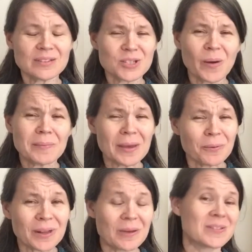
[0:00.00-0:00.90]
So I made
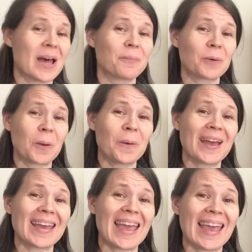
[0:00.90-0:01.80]
one of those up real
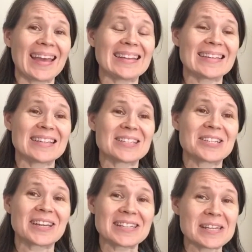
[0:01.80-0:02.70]
quick and
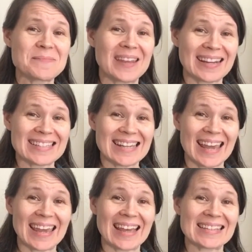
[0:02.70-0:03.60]
took it to him the next
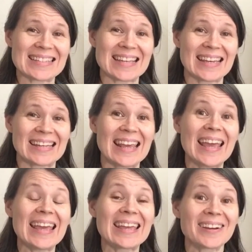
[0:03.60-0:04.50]
day and said,
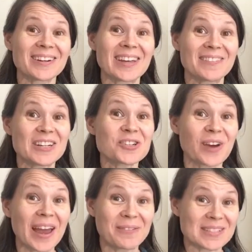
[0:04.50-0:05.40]
here, give it a
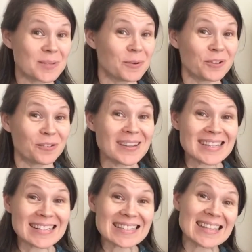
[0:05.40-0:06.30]
try with some of your
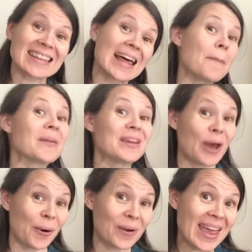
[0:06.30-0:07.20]
residents and let me
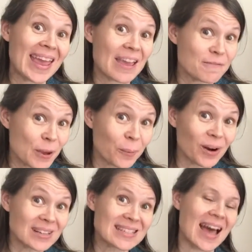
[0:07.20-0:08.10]
know. If it
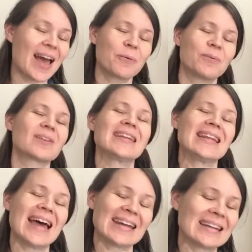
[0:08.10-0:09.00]
works, I will
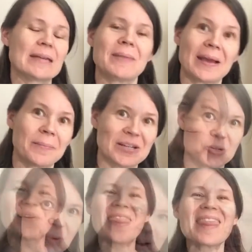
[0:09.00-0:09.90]
gladly make a
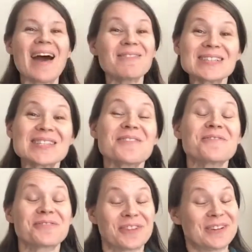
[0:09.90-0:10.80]
bunch more. That was the
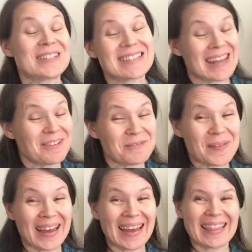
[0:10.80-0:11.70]
first of
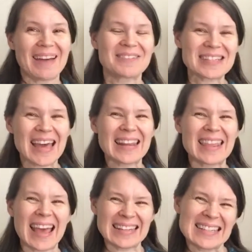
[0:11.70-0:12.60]
that was kind of
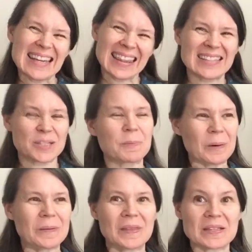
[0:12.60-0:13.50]
the idea that
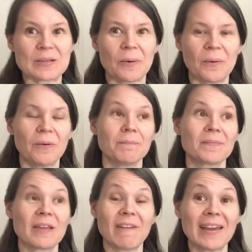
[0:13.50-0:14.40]
spurred this whole,
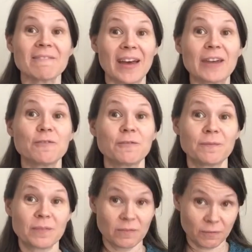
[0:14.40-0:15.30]
if I can find
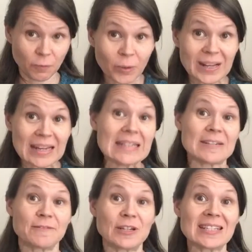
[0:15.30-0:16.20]
40
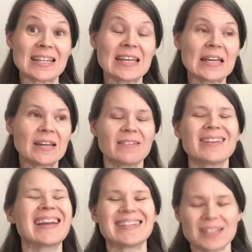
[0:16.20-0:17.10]
different,
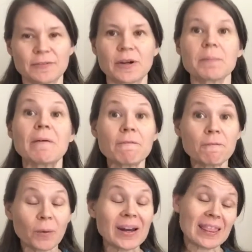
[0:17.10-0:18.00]
not different, but
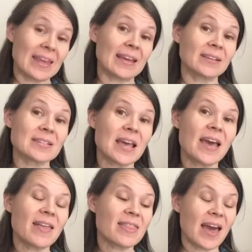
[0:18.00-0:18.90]
40 things
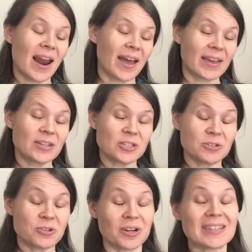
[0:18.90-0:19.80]
that I can
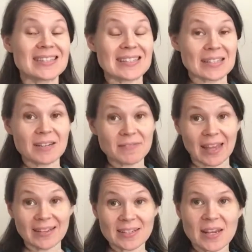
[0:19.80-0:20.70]
do during the season of
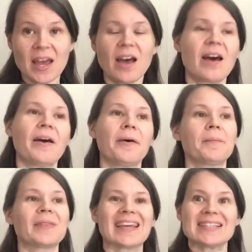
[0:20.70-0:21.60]
Lent.
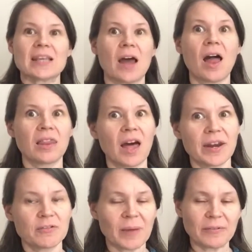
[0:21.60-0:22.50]
Like I said, a
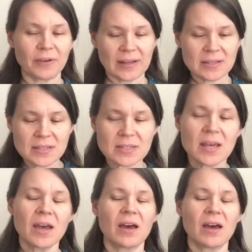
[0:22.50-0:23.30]
lot of my friends